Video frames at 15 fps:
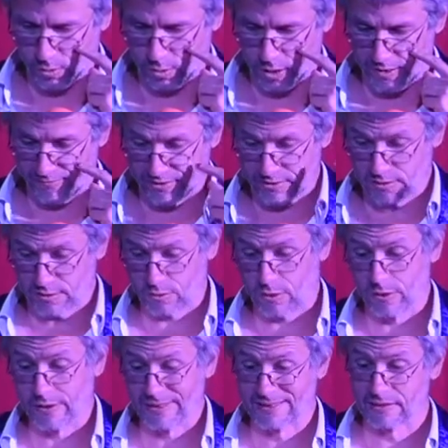Love is
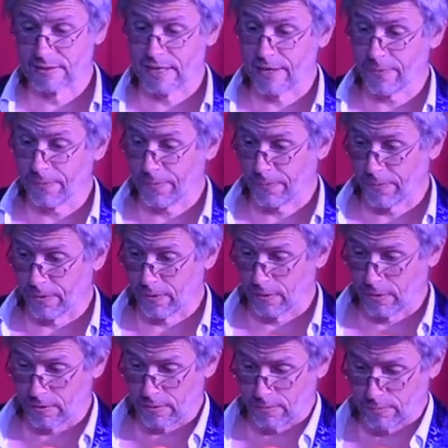Strong as Death,
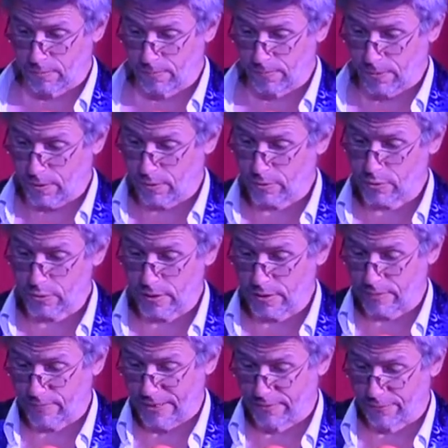the
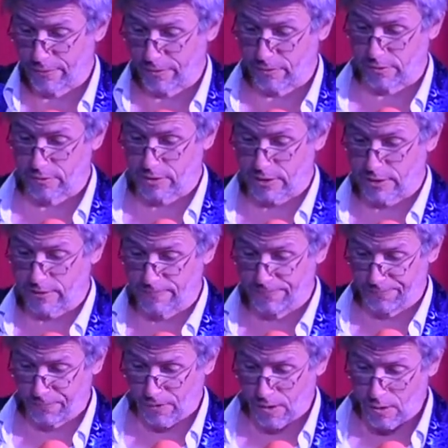poetry anthology
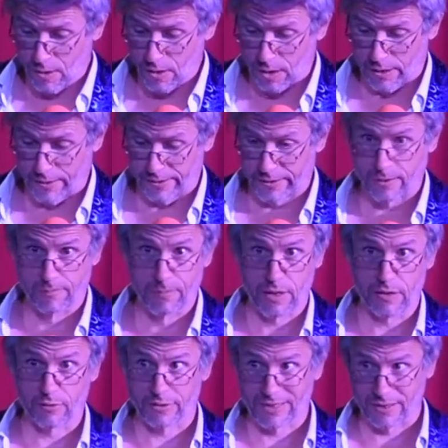compiled and